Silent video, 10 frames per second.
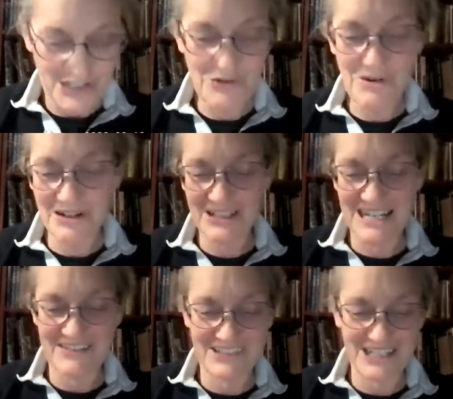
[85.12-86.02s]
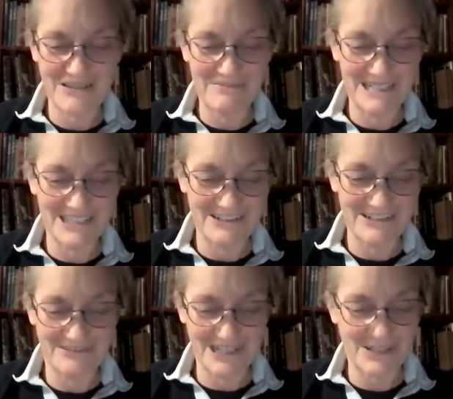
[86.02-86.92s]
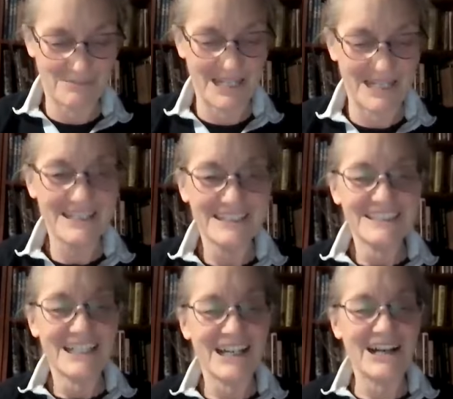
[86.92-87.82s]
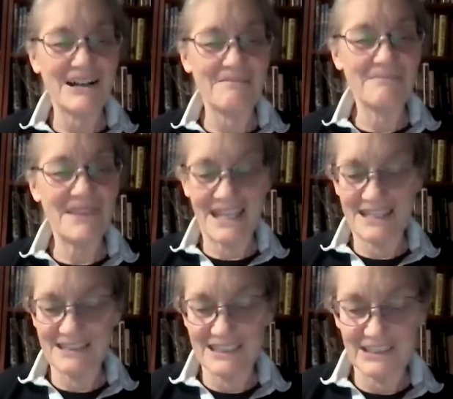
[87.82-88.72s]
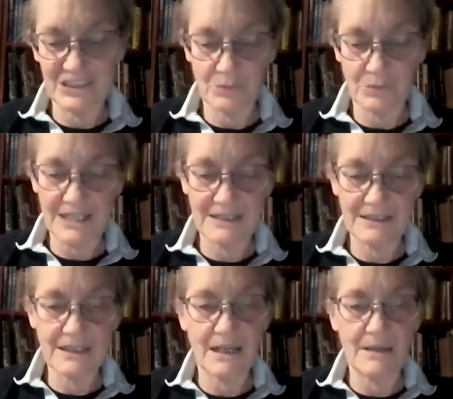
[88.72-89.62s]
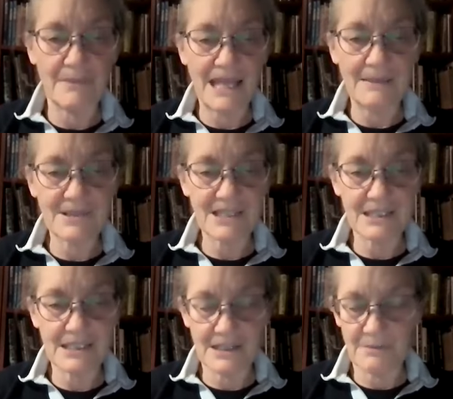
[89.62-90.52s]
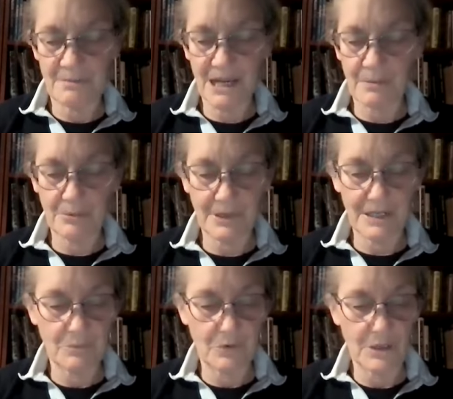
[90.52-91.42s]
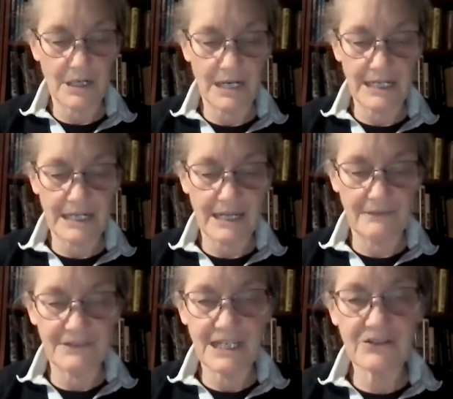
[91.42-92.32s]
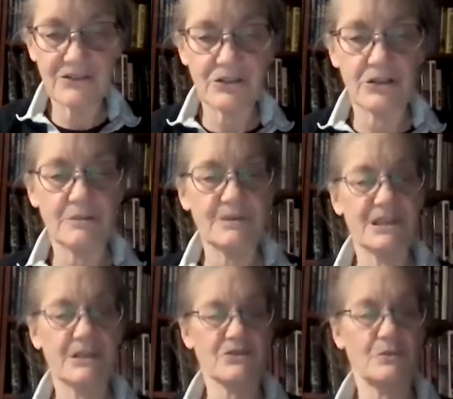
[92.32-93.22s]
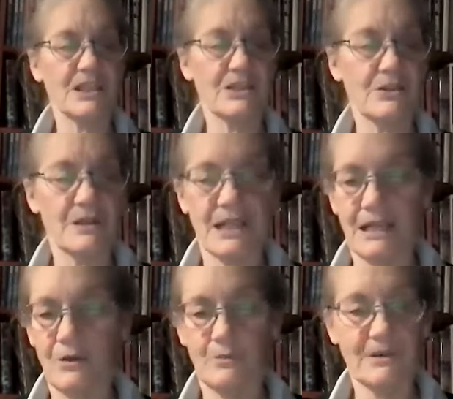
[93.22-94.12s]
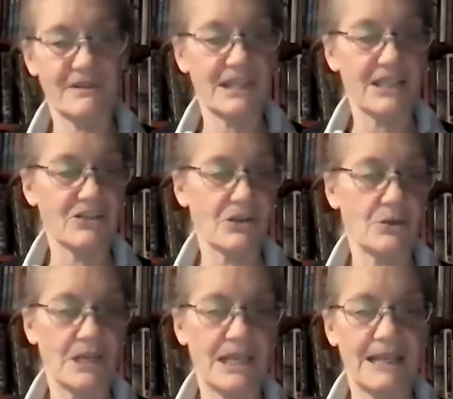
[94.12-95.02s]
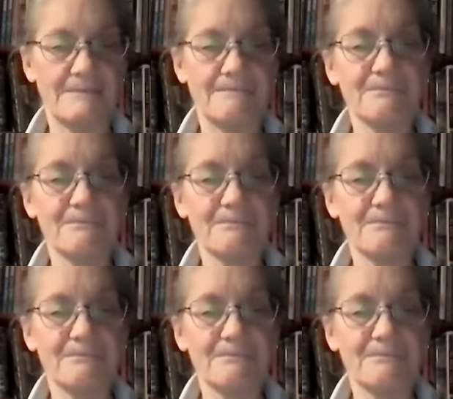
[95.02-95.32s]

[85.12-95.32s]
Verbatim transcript: you are going to have to come in here and fix me. Um, and Lily Dwight. Um, absent is Pam Predmore. I have texted her, but there was no answer, and I hope everything's okay.